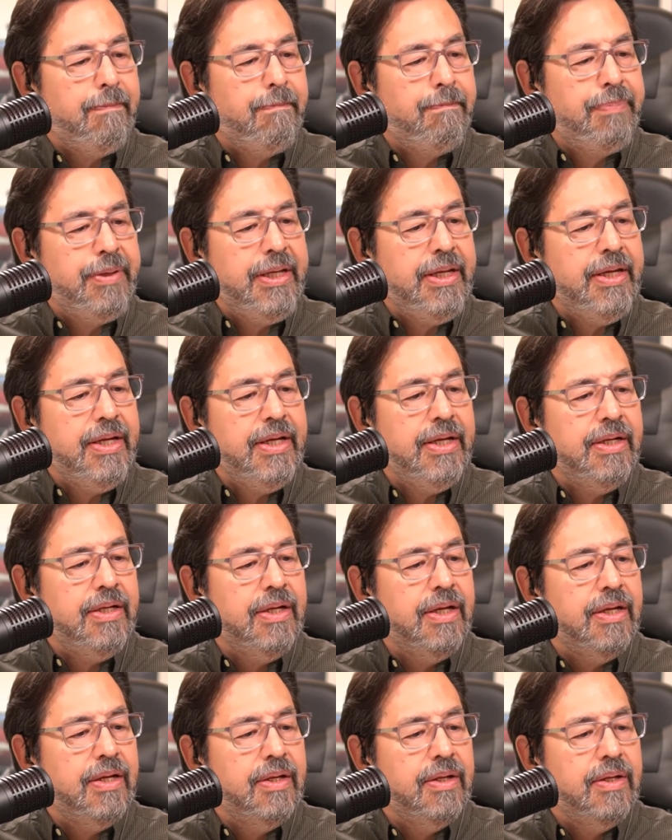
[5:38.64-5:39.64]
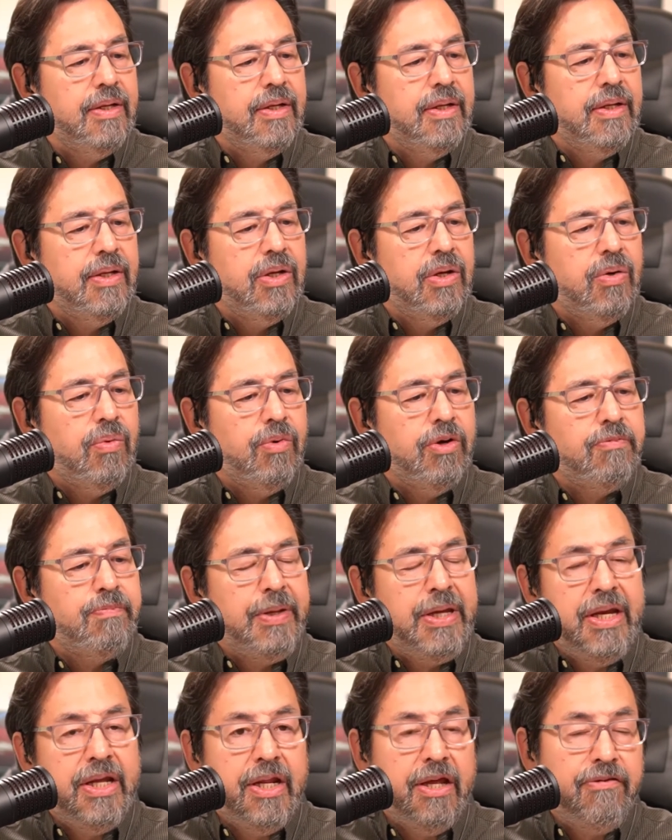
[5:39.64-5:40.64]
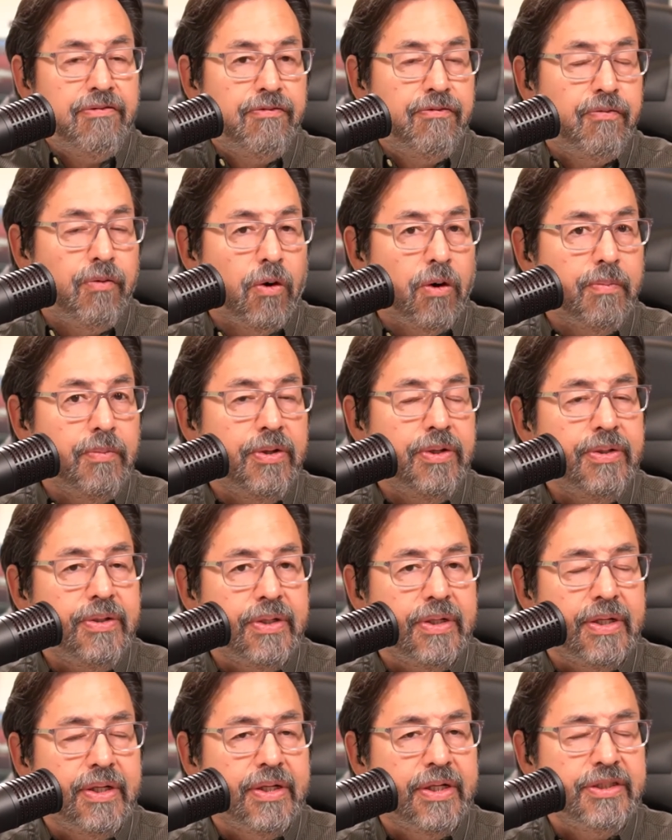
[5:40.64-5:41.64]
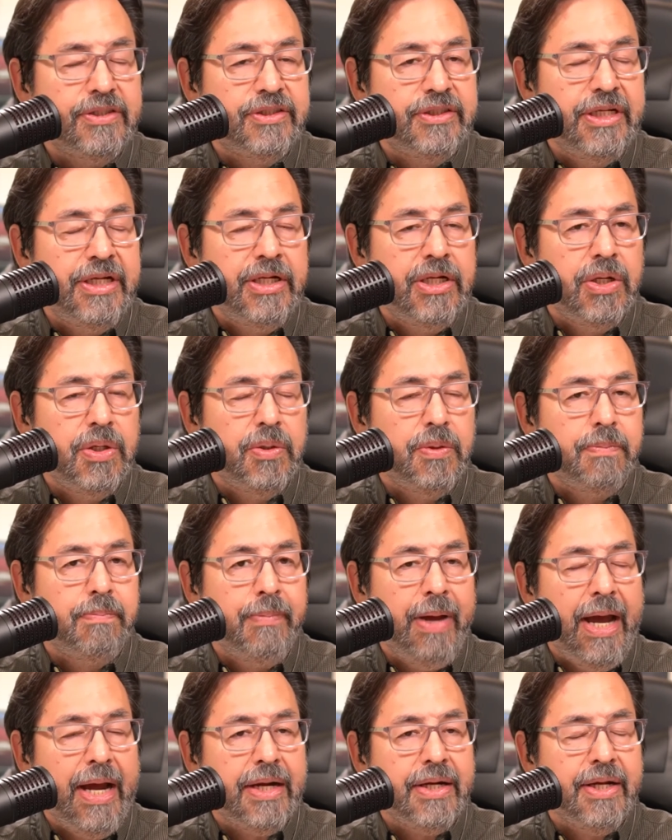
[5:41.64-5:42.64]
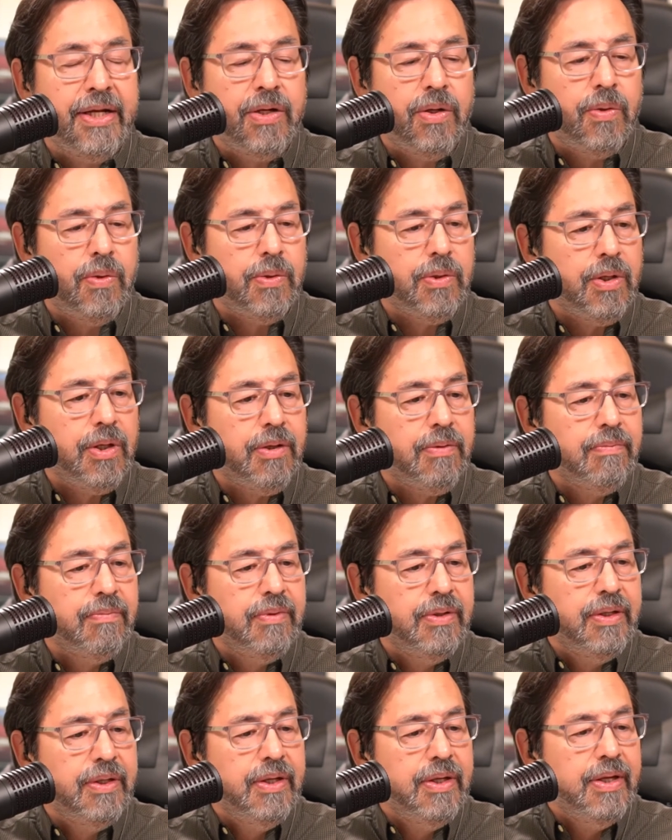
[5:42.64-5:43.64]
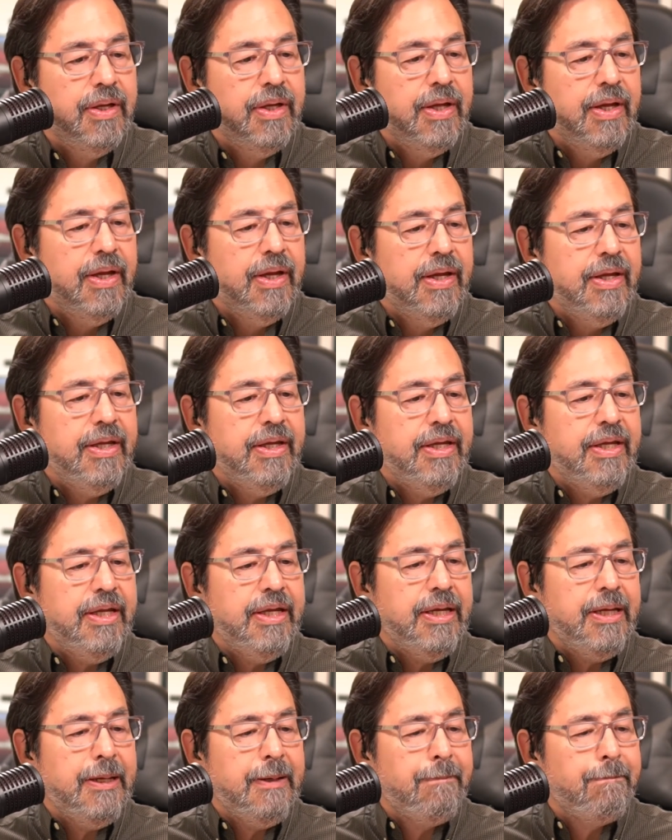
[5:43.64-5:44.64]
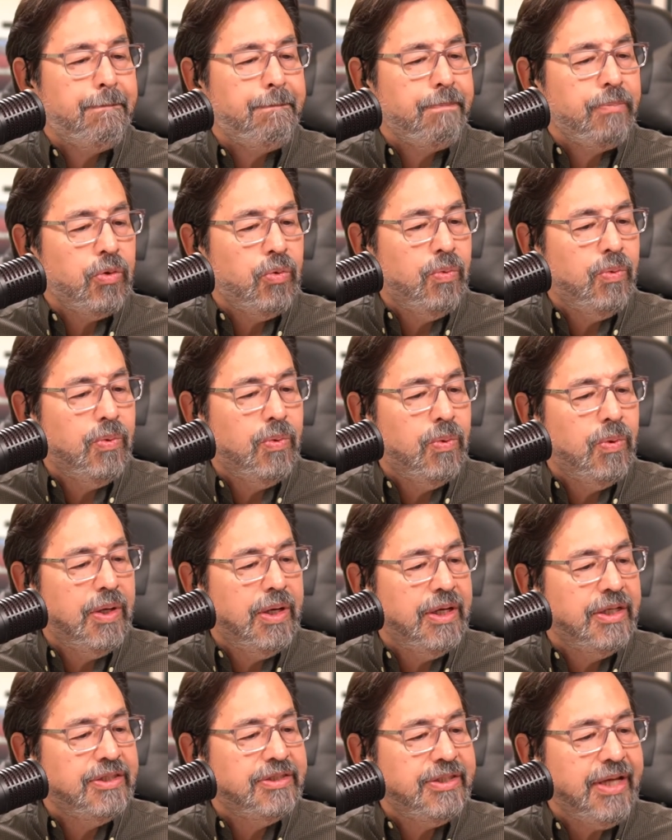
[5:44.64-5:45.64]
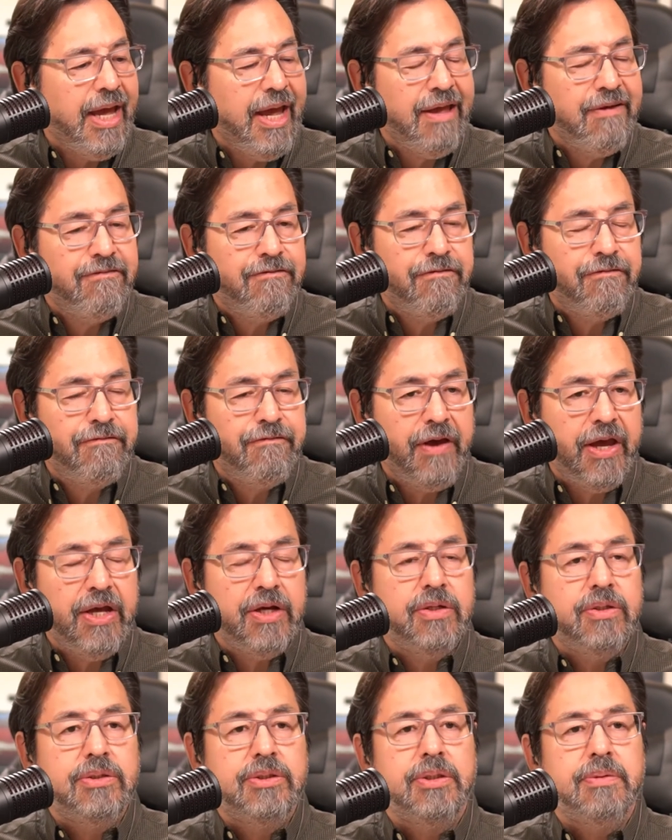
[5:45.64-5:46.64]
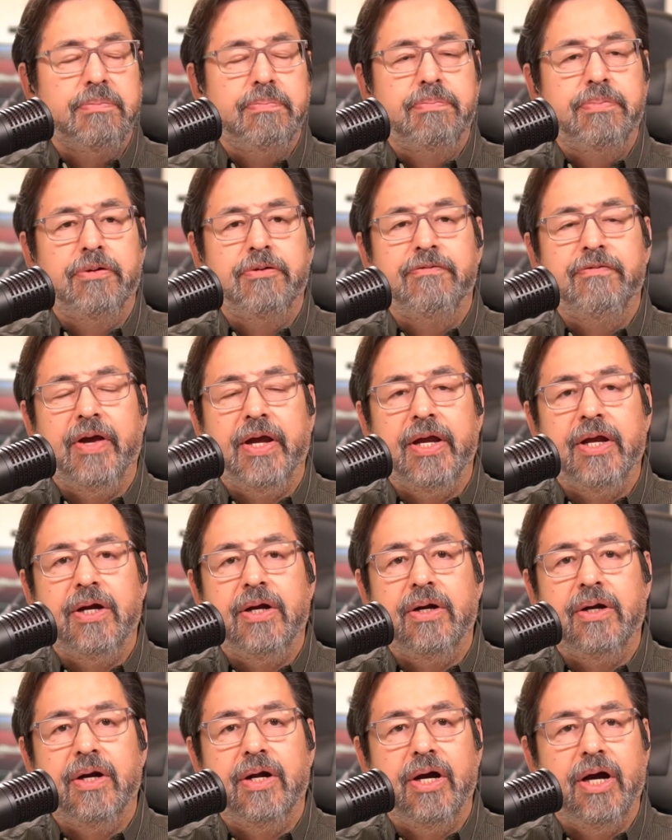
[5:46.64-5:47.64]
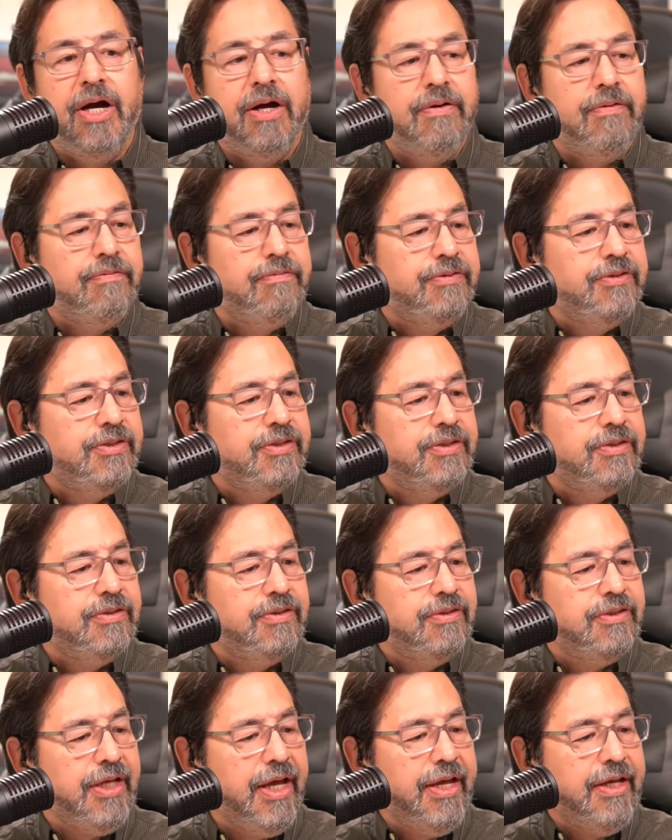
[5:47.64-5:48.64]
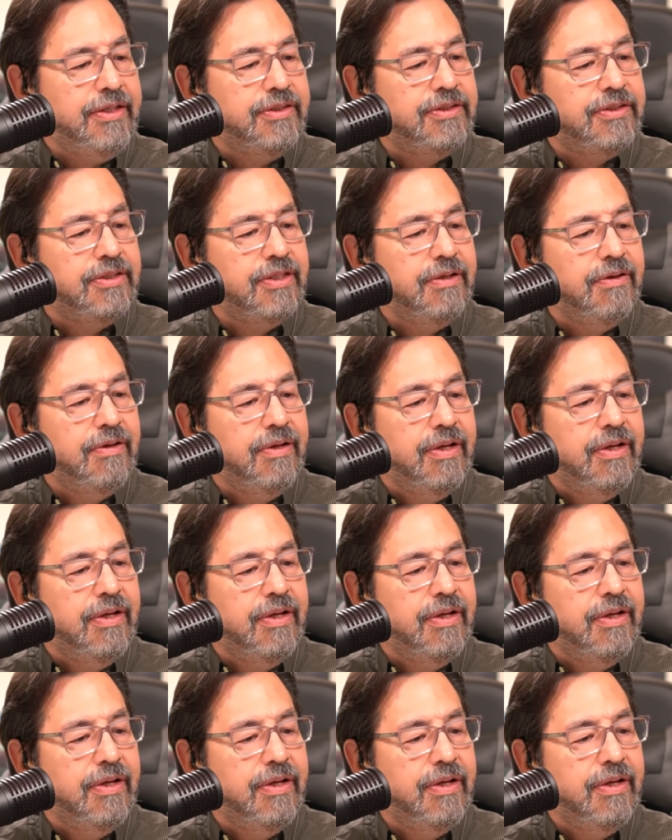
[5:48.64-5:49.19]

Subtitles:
being a former casino magnate owner. He was a failed purveyor of stakes.